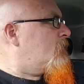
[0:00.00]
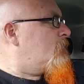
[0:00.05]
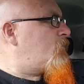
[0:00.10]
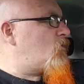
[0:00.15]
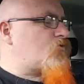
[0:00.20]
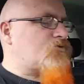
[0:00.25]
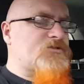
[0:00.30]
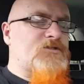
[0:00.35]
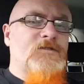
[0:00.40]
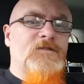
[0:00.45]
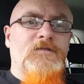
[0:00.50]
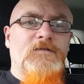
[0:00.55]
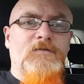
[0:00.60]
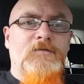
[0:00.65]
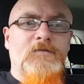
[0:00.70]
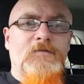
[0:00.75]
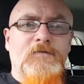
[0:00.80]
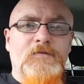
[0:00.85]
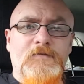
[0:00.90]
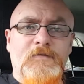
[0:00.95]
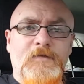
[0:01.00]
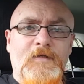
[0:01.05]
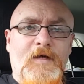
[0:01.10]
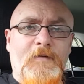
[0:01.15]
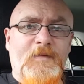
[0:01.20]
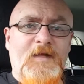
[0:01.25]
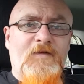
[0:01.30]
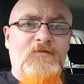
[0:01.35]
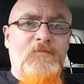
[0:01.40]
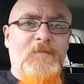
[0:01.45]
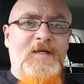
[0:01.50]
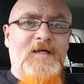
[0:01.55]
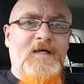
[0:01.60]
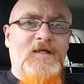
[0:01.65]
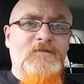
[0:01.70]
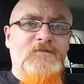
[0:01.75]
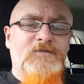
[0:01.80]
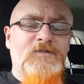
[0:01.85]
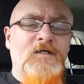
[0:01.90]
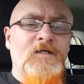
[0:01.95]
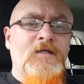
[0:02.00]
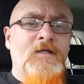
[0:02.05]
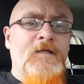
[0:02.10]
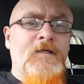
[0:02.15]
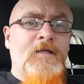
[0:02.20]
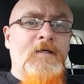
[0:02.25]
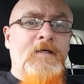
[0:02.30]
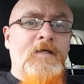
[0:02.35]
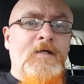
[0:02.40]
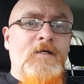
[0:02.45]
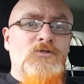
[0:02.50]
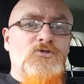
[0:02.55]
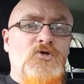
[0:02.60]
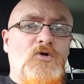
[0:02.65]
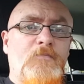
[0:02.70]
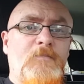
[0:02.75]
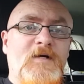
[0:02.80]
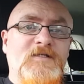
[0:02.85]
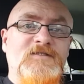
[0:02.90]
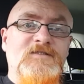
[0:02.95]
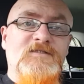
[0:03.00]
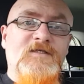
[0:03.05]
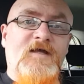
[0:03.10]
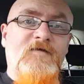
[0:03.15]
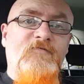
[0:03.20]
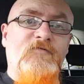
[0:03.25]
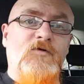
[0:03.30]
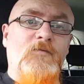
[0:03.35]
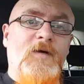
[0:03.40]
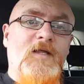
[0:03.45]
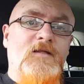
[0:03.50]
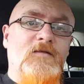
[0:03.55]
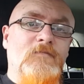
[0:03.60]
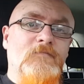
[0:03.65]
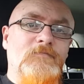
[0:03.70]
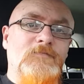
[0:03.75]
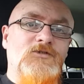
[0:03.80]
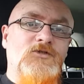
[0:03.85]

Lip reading: But I'm here at my dad's, so better say farewell.